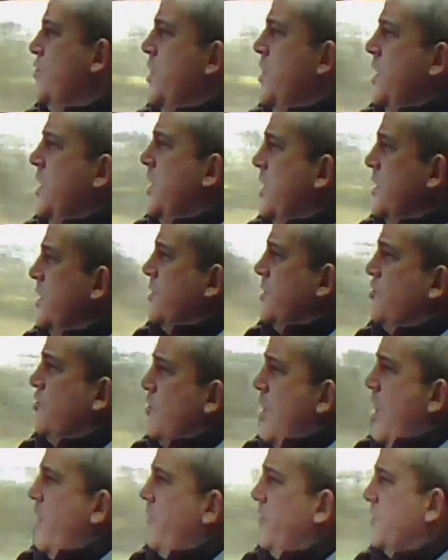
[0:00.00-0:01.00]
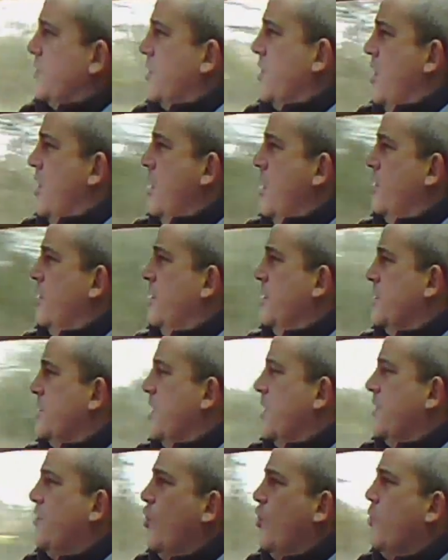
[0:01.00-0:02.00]
Really is a driver's car this.
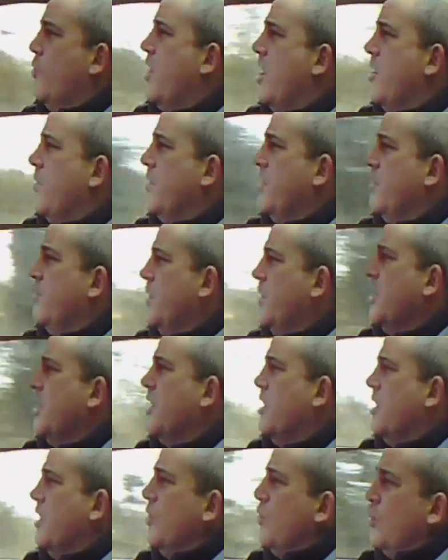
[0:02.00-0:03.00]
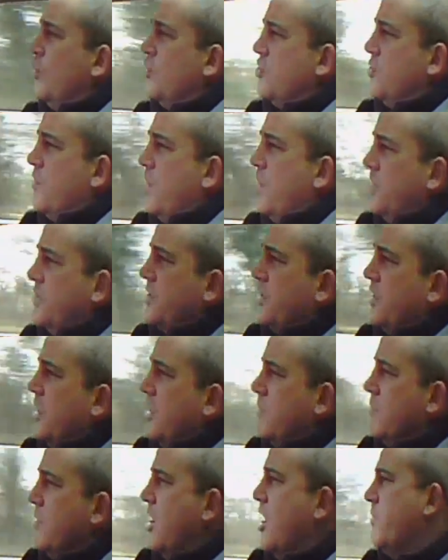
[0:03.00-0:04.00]
I thought maybe being an automatic
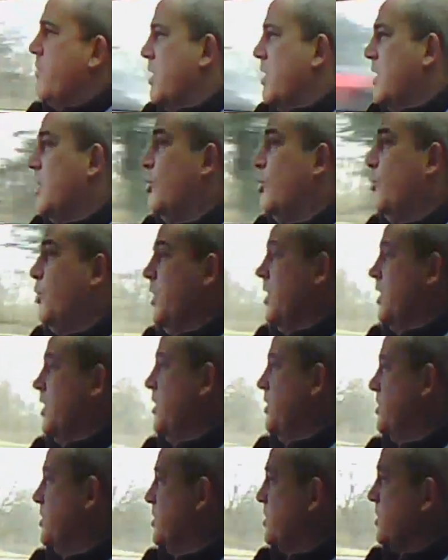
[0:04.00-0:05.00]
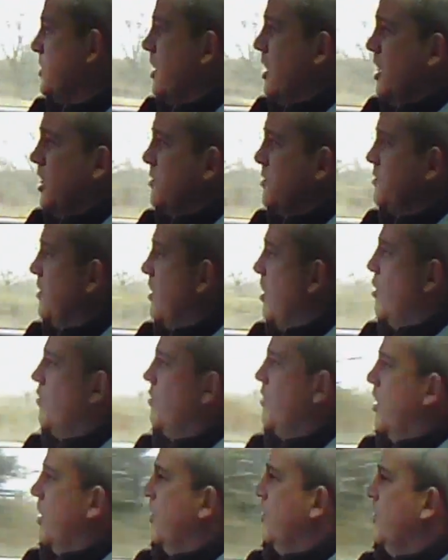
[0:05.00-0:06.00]
it might be a little bit anaesthetised, but oh
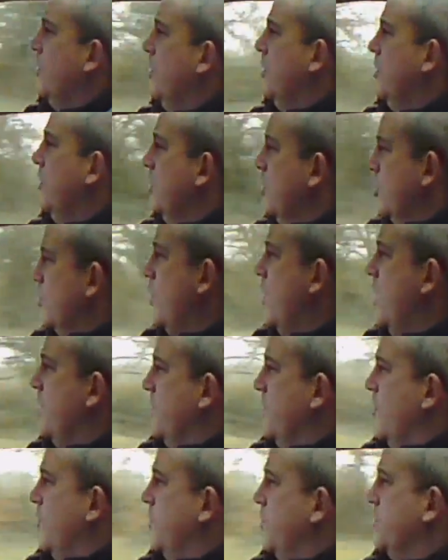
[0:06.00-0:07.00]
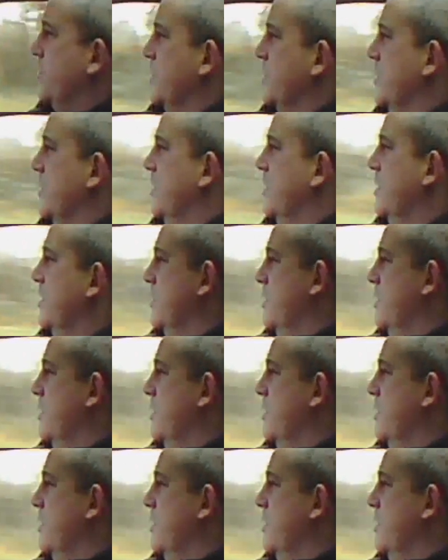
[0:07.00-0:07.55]
no, quite the opposite.